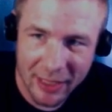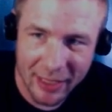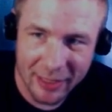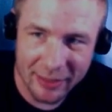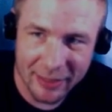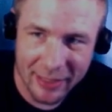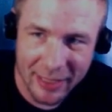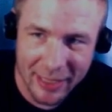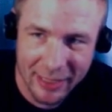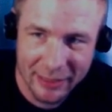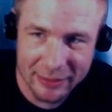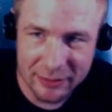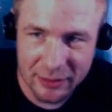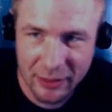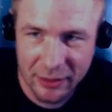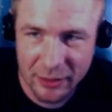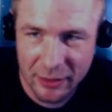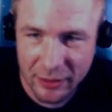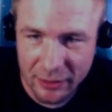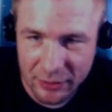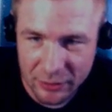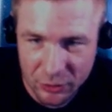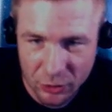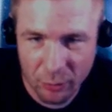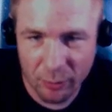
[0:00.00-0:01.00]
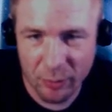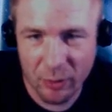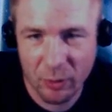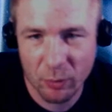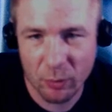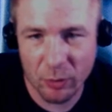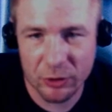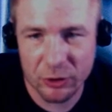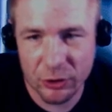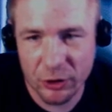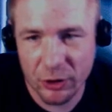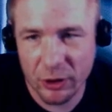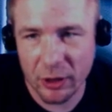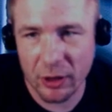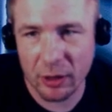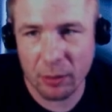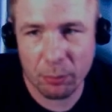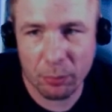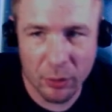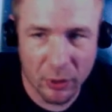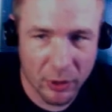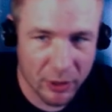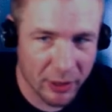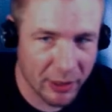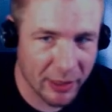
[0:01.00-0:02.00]
and that's going to determine what you're going to
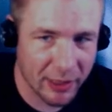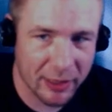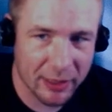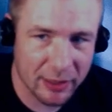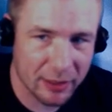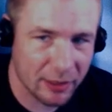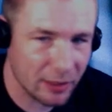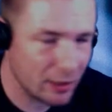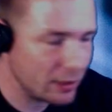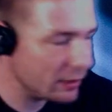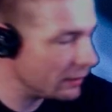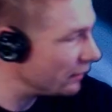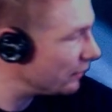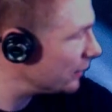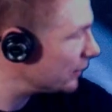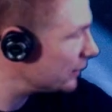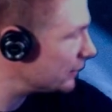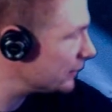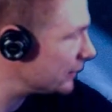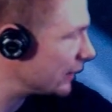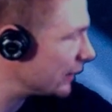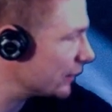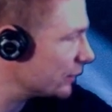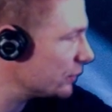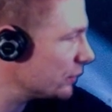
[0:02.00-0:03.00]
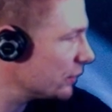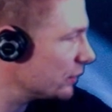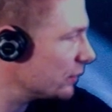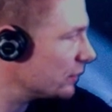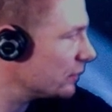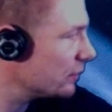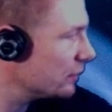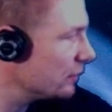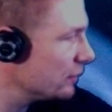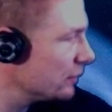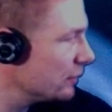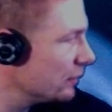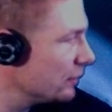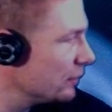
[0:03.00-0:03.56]
put in the section.